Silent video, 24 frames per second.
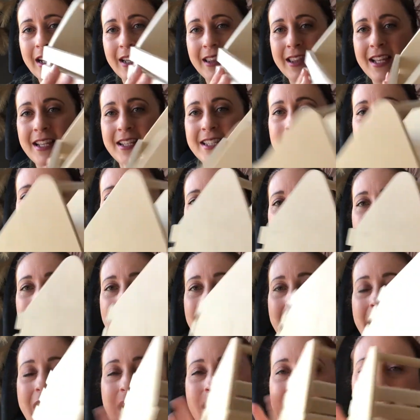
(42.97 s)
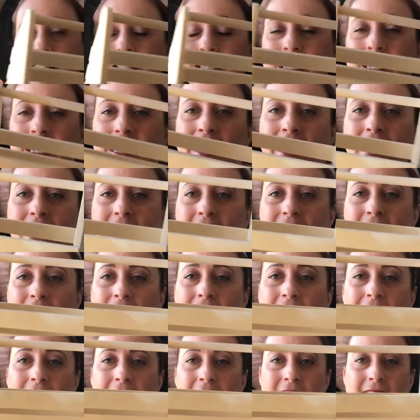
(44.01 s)
then taking it
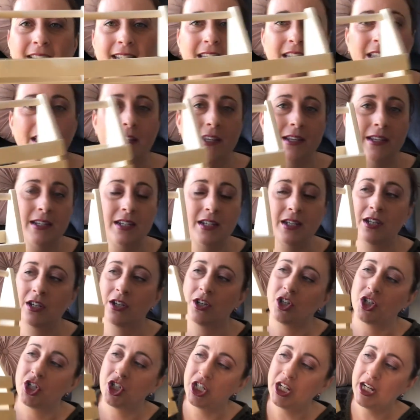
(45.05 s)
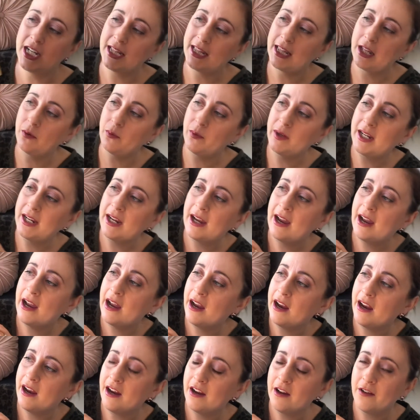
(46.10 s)
outside into the shed that we
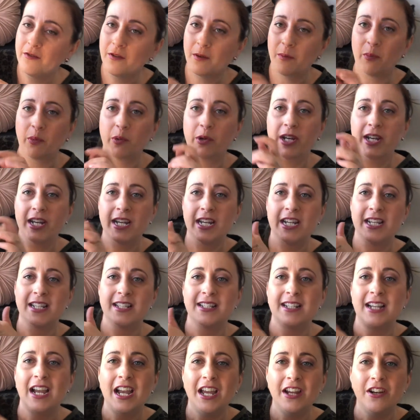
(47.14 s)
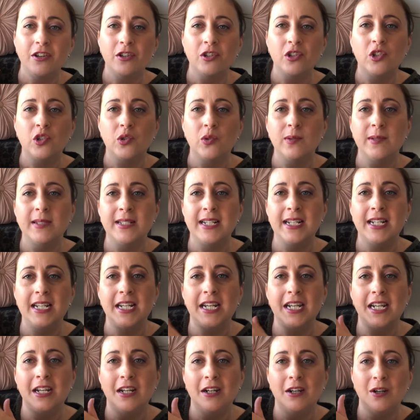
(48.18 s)
have and putting his garden tools in
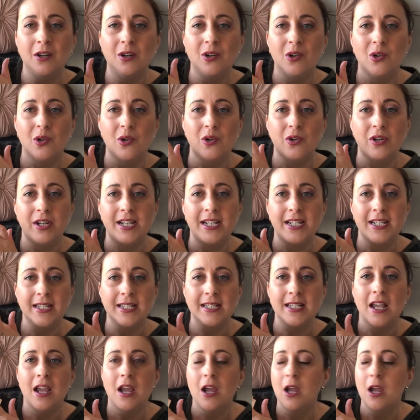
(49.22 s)
here, or his